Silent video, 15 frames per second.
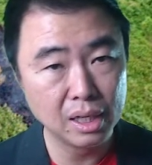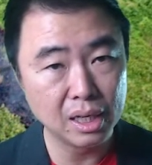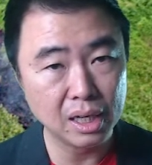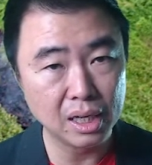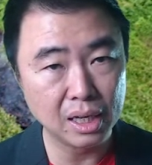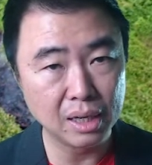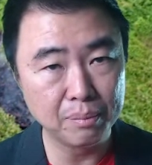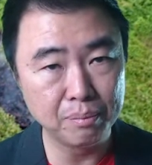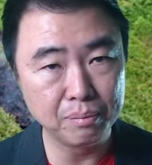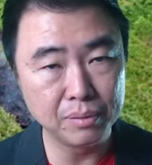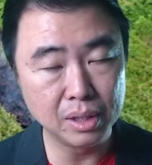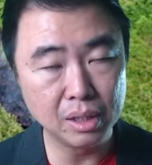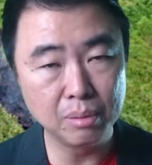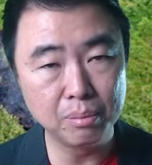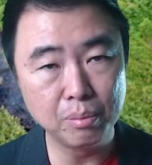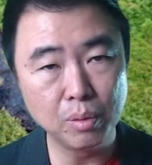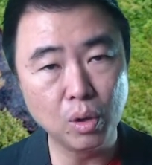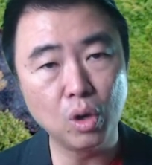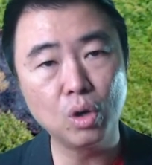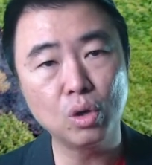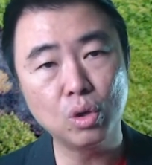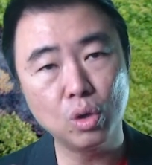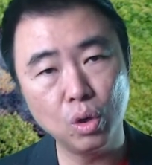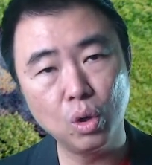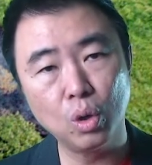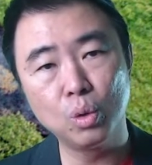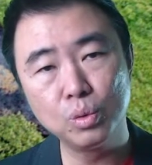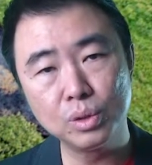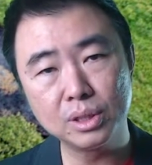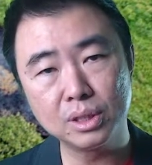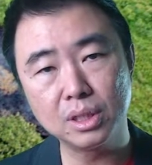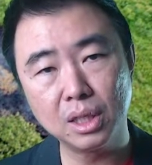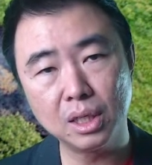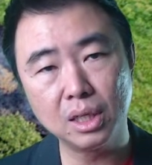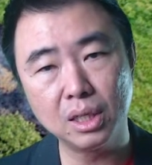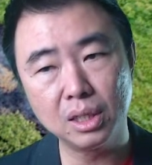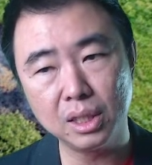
the more closer